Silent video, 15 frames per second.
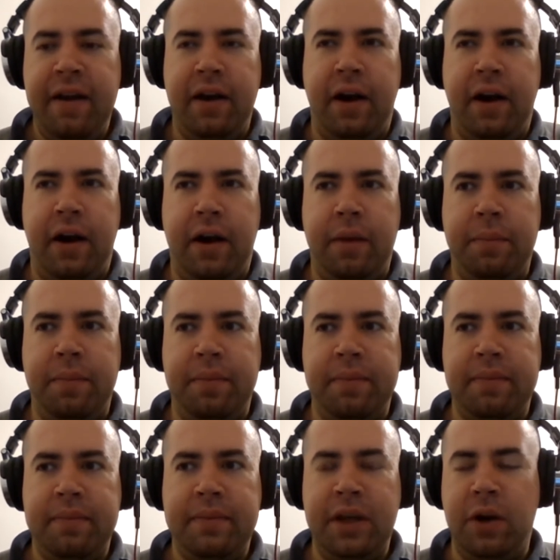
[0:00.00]
um,
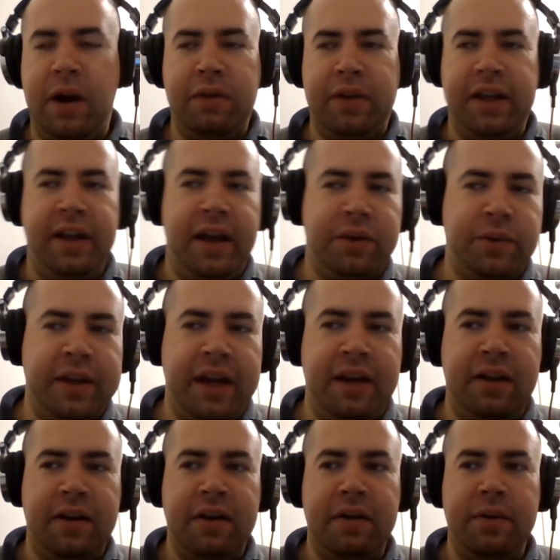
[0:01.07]
you know, I really liked what they had
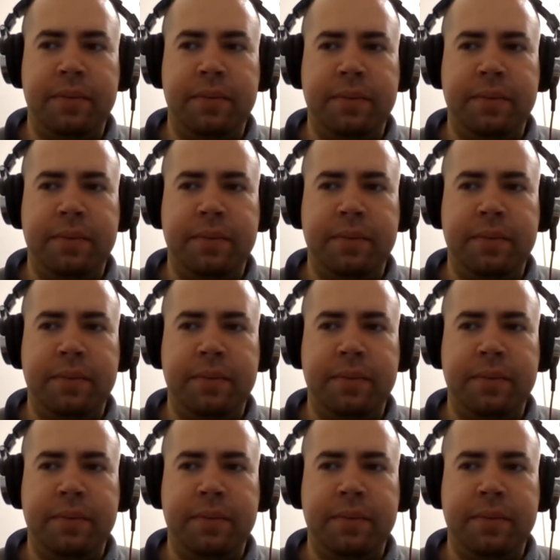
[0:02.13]
to.